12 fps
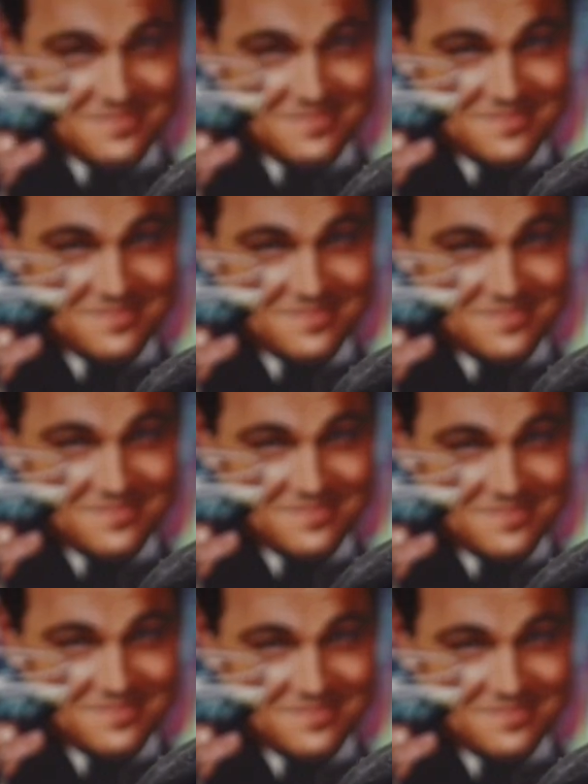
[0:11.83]

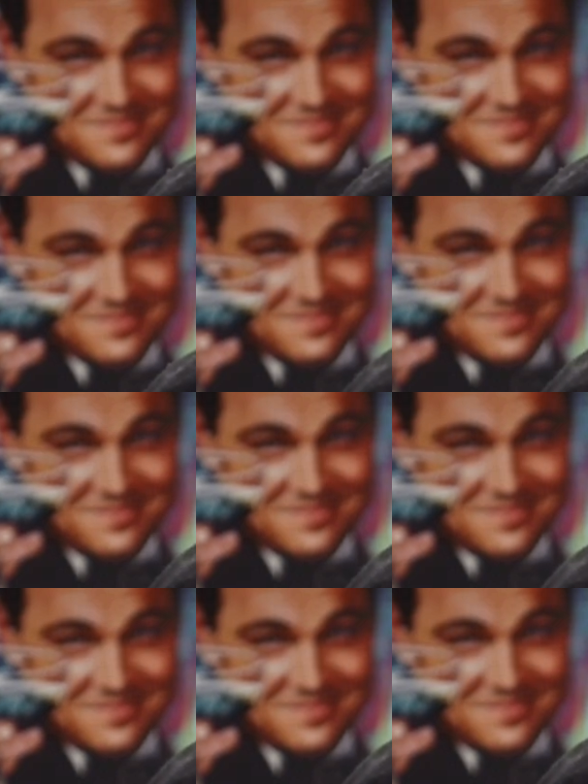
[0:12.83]

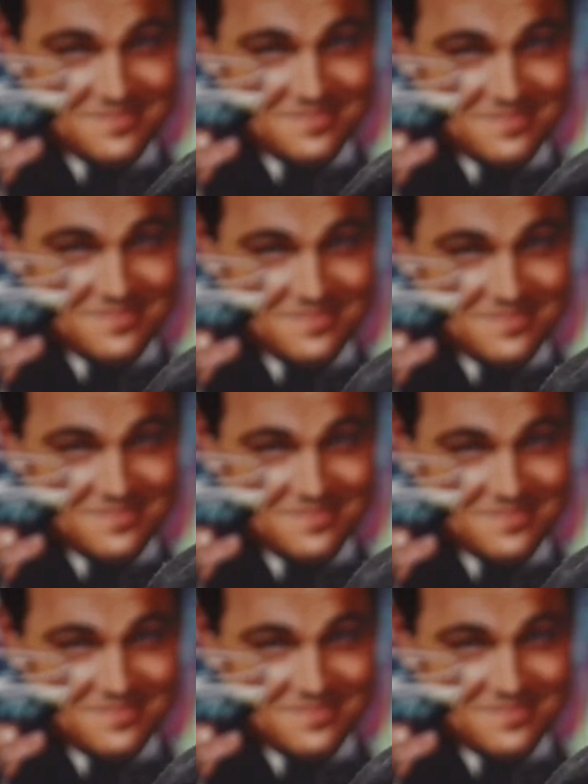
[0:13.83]

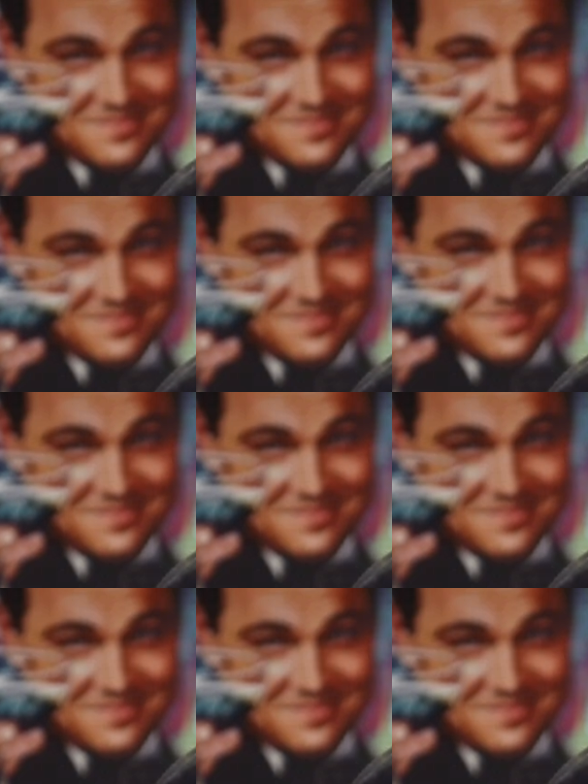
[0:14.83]
(silent)